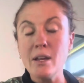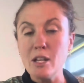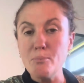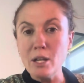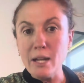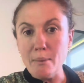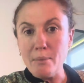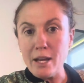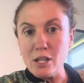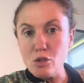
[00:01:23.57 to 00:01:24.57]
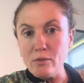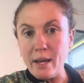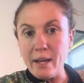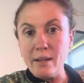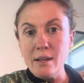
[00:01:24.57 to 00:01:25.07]
You pull it up like a
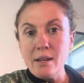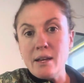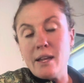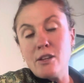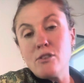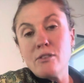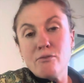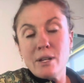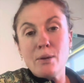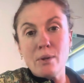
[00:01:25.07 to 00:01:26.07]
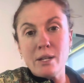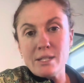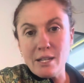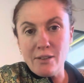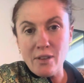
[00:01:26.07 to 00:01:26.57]
duvet, and you're really wanting
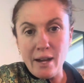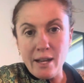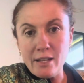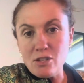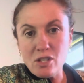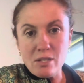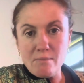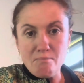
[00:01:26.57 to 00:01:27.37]
to lift the eyelid just